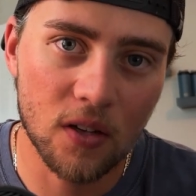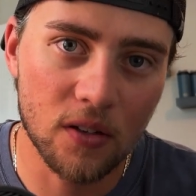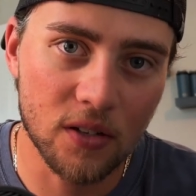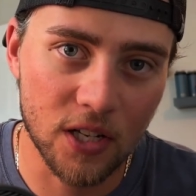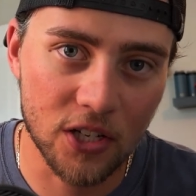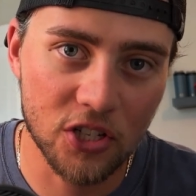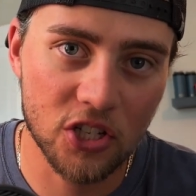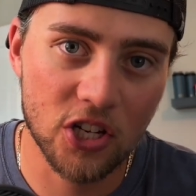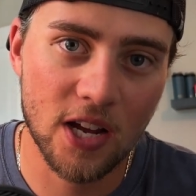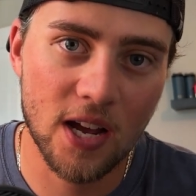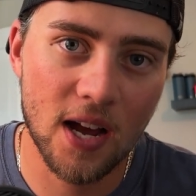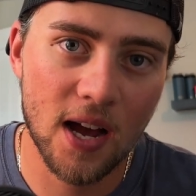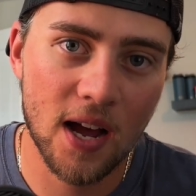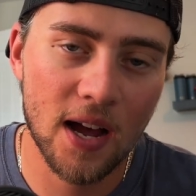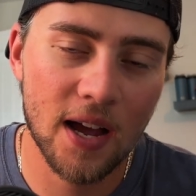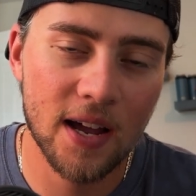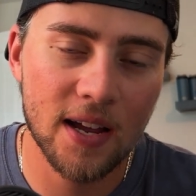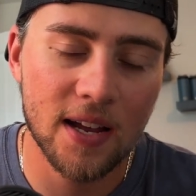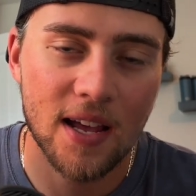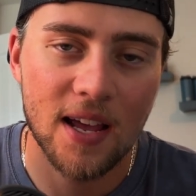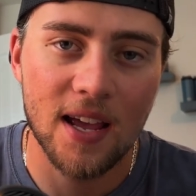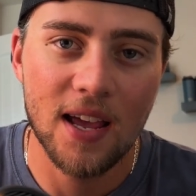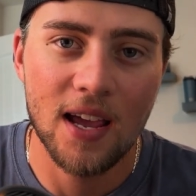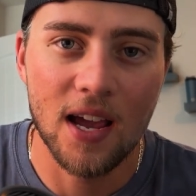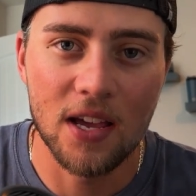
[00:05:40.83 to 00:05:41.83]

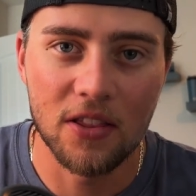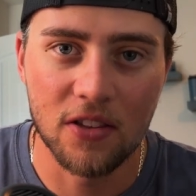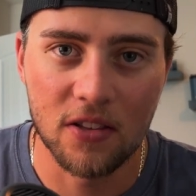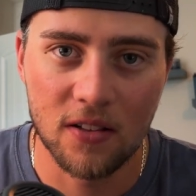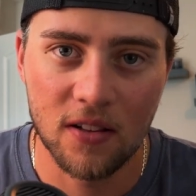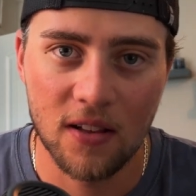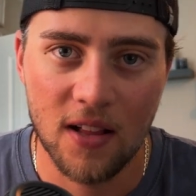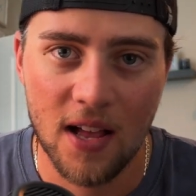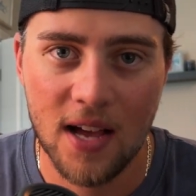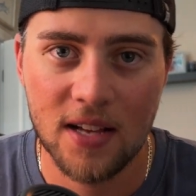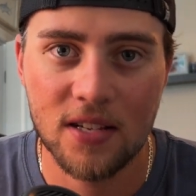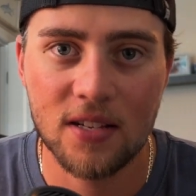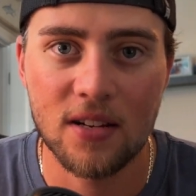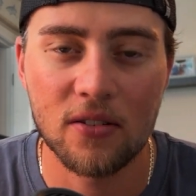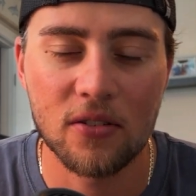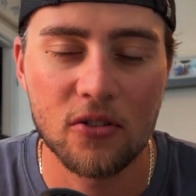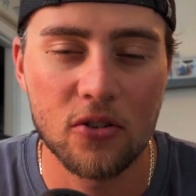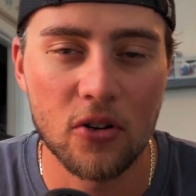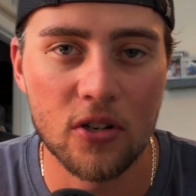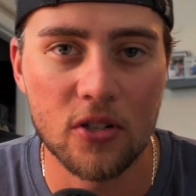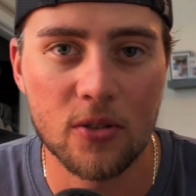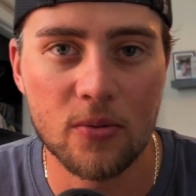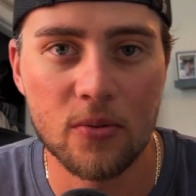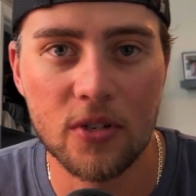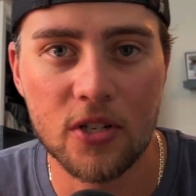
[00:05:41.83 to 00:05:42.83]
DJI. And then the last
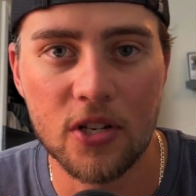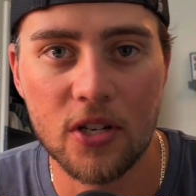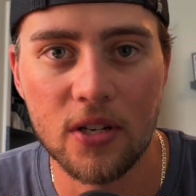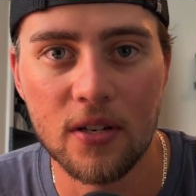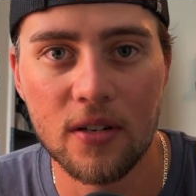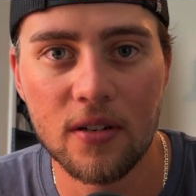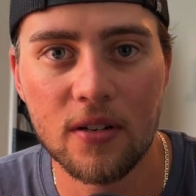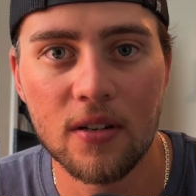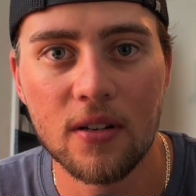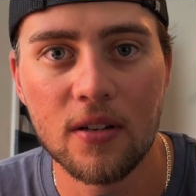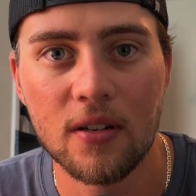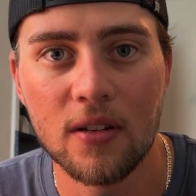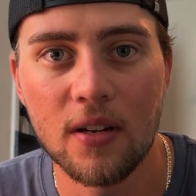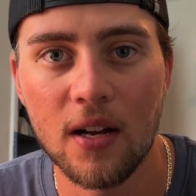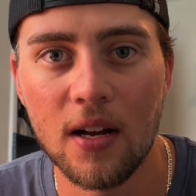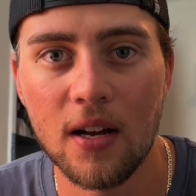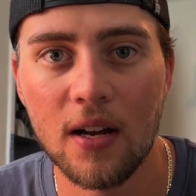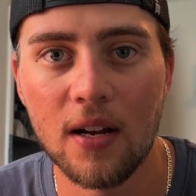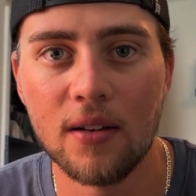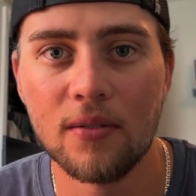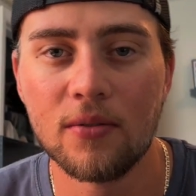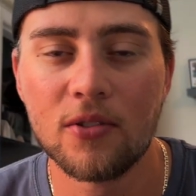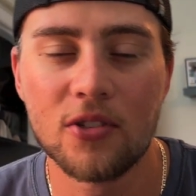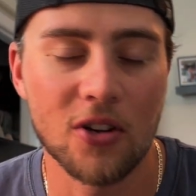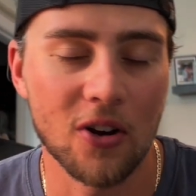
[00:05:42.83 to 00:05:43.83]

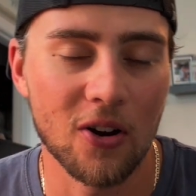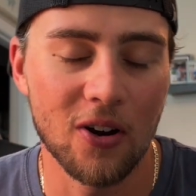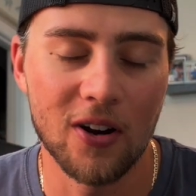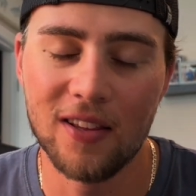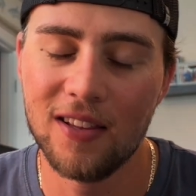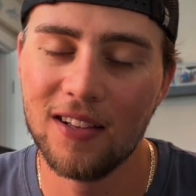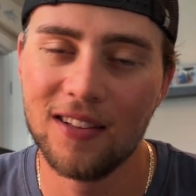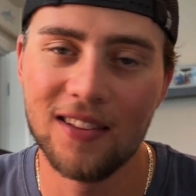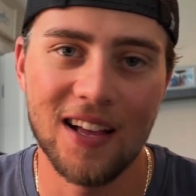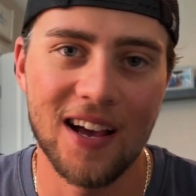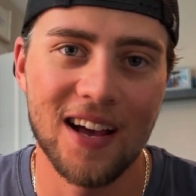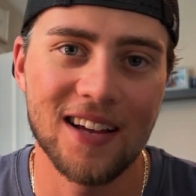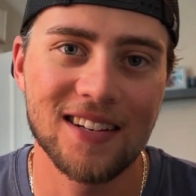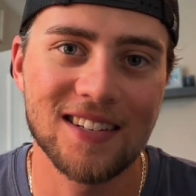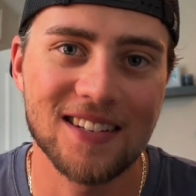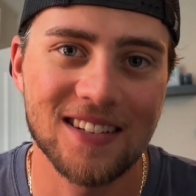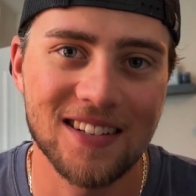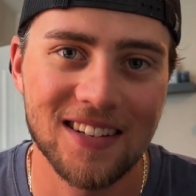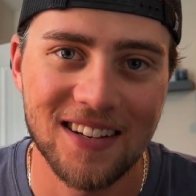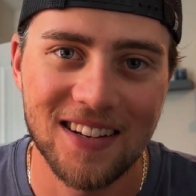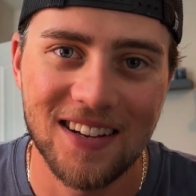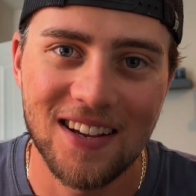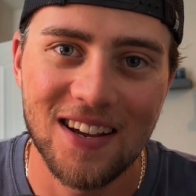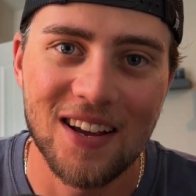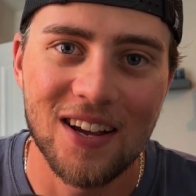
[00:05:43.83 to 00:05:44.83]
the
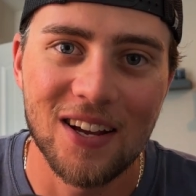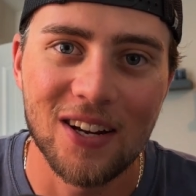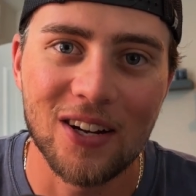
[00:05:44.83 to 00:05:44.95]
last